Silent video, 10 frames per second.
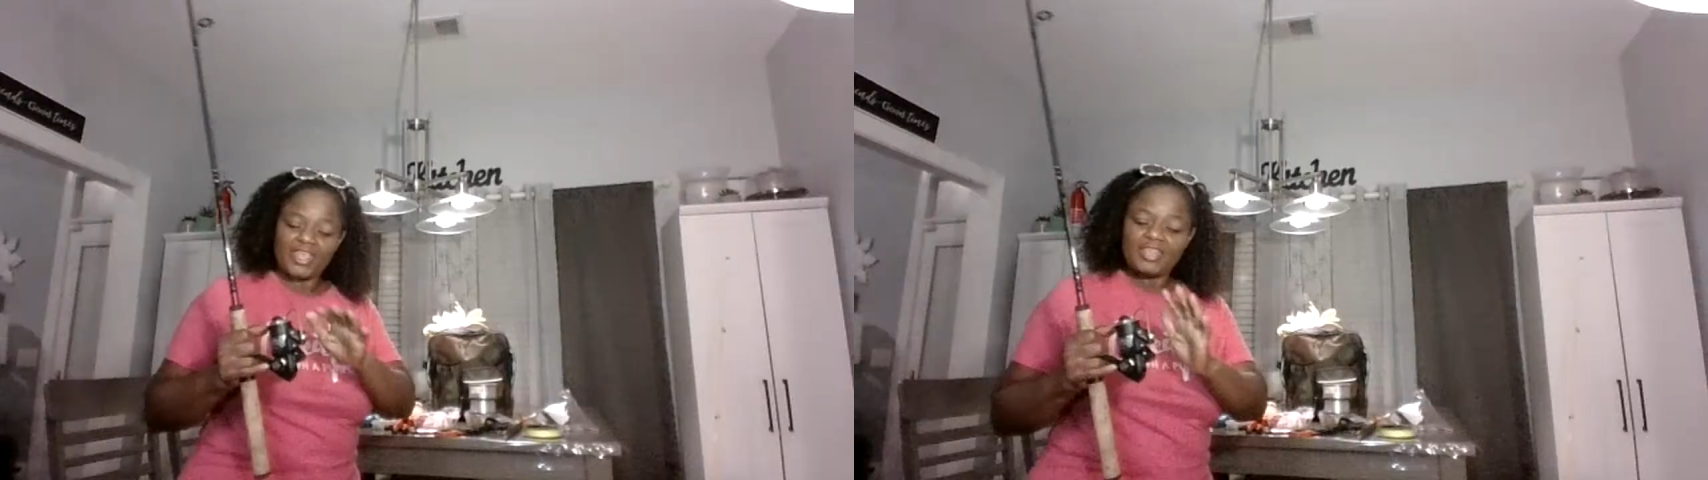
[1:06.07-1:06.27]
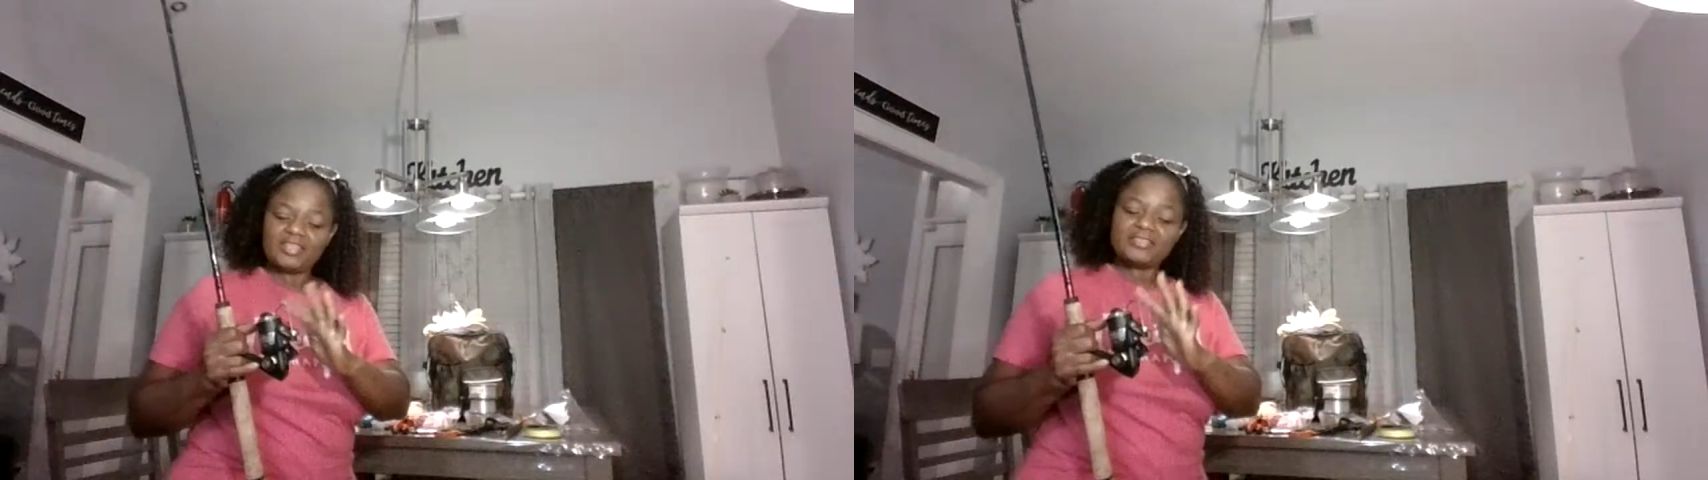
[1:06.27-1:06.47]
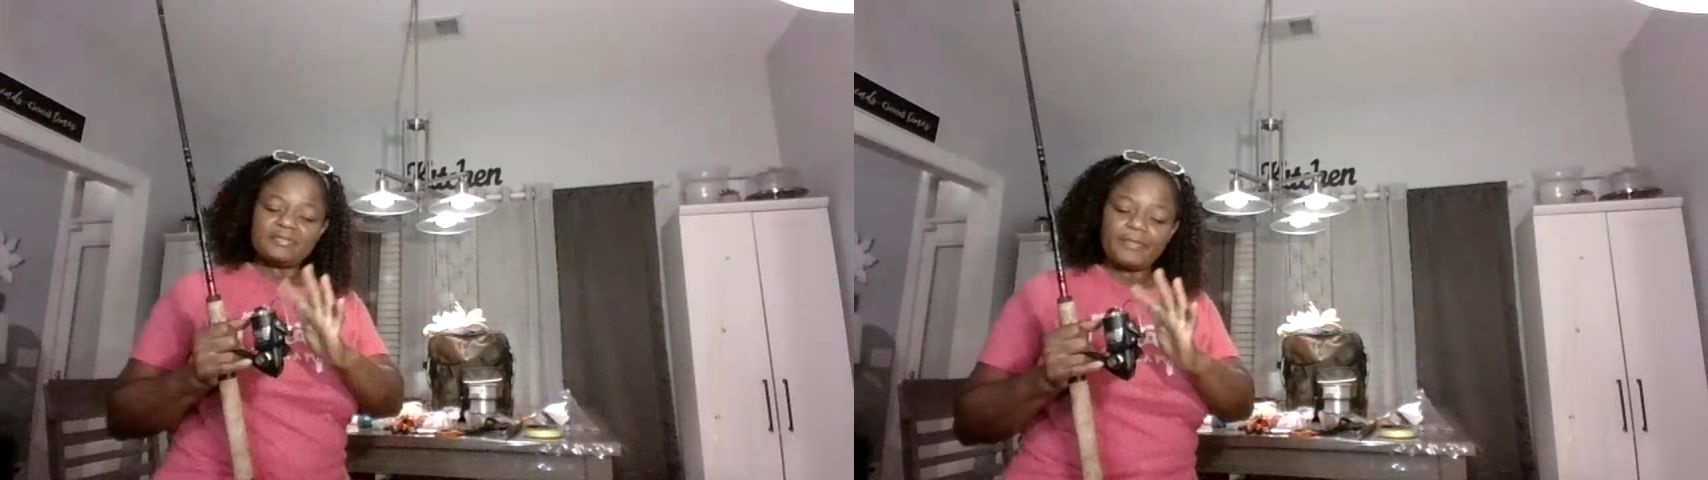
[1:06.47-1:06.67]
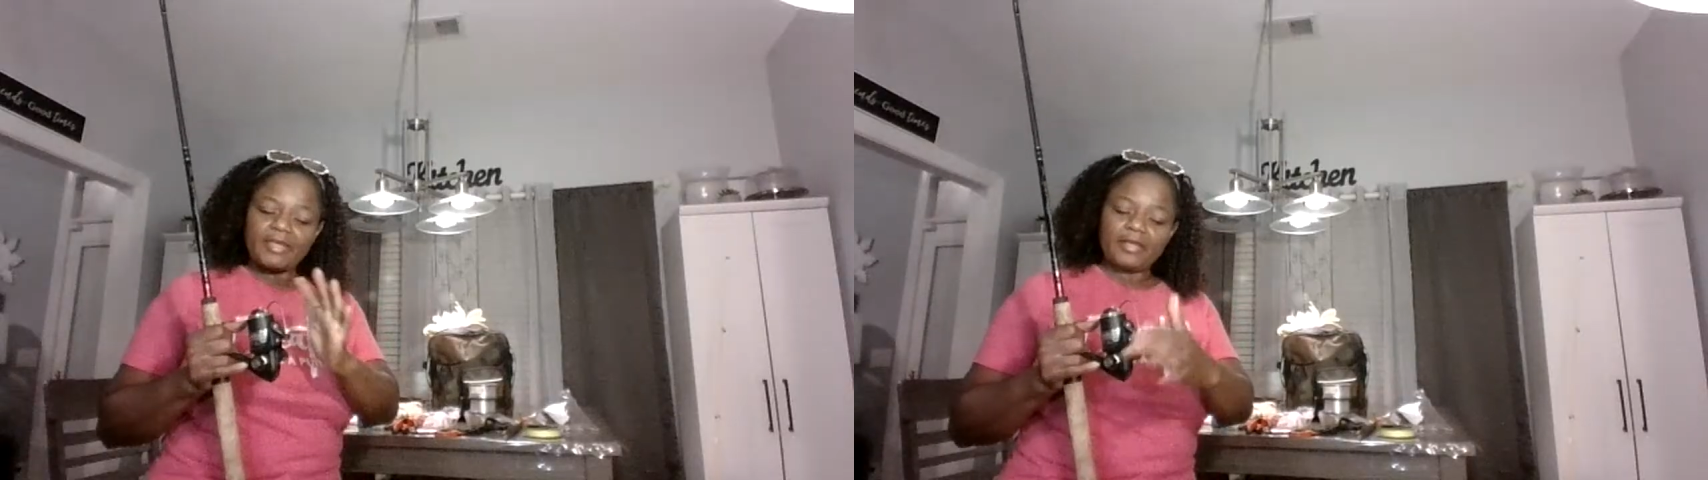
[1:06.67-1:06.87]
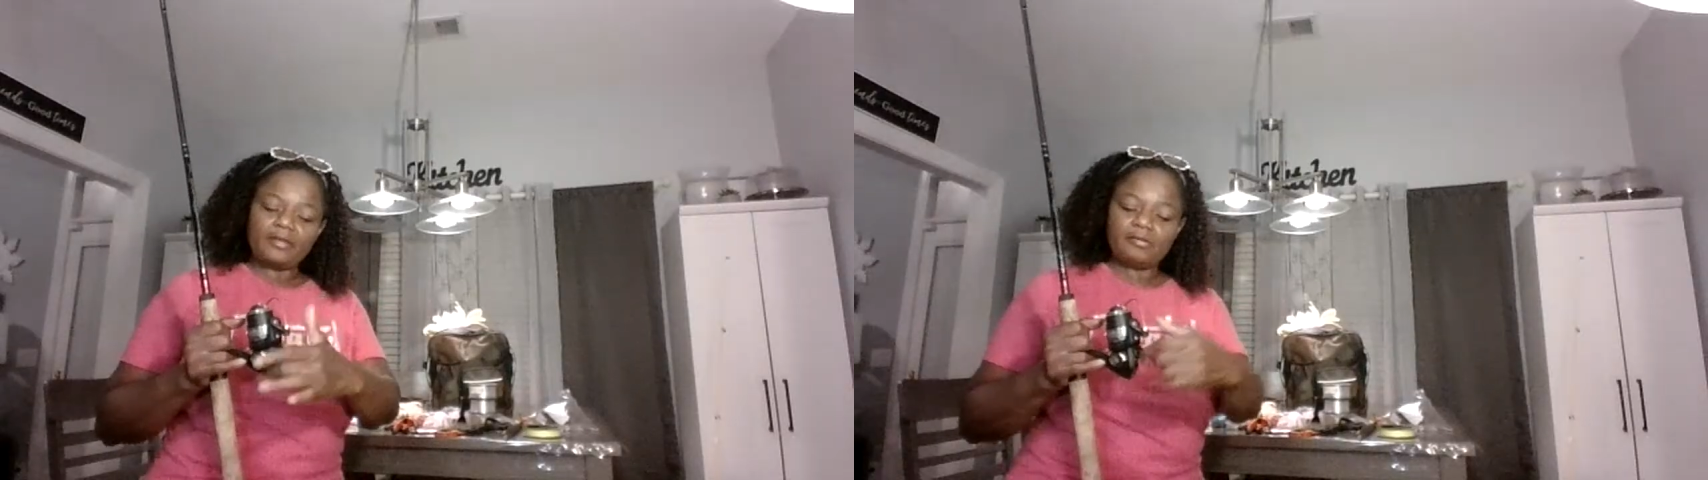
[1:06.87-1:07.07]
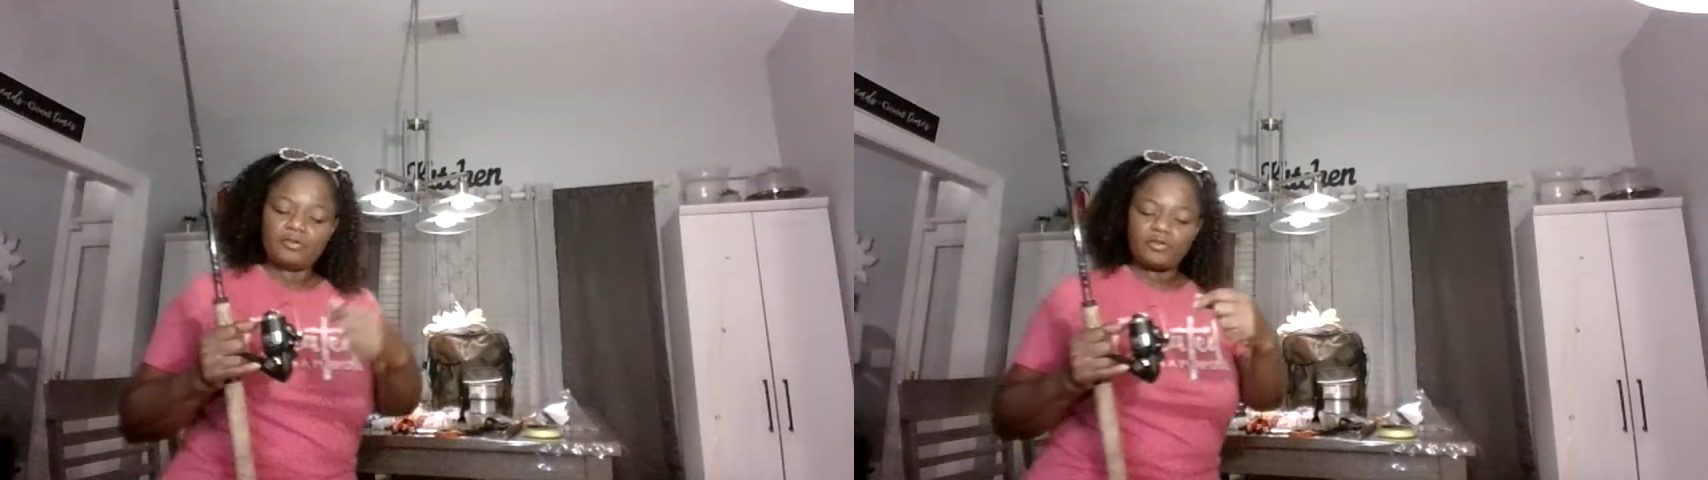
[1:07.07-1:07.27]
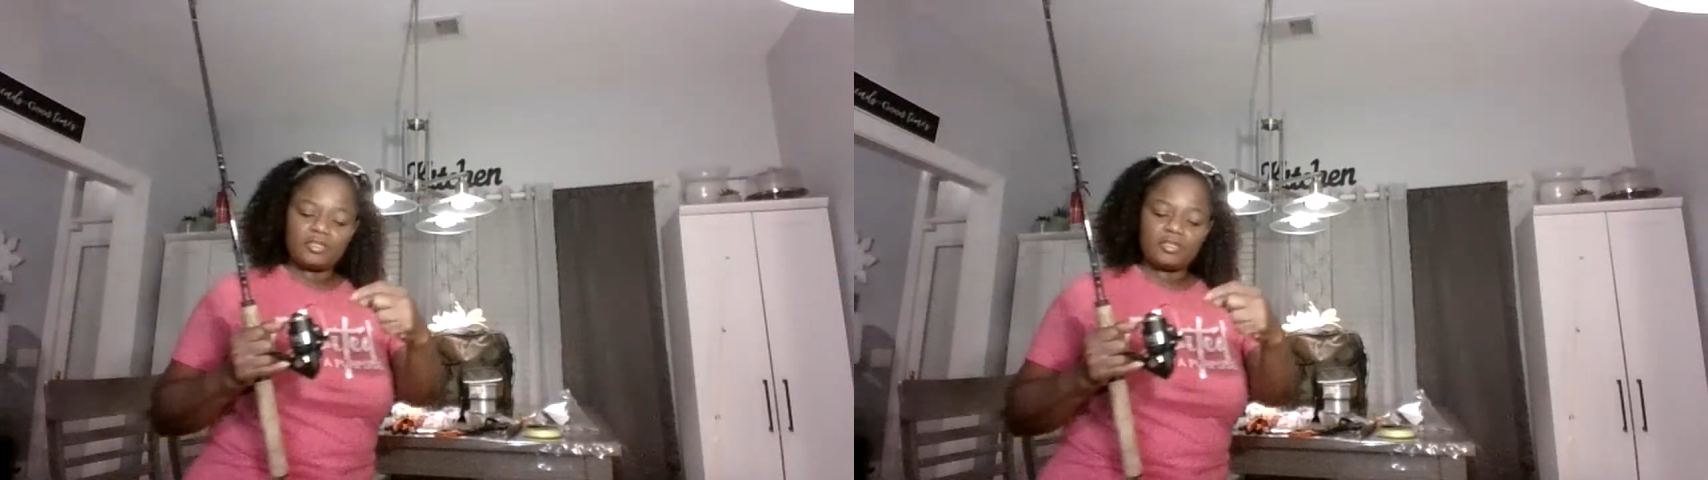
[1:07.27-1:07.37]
This bail, you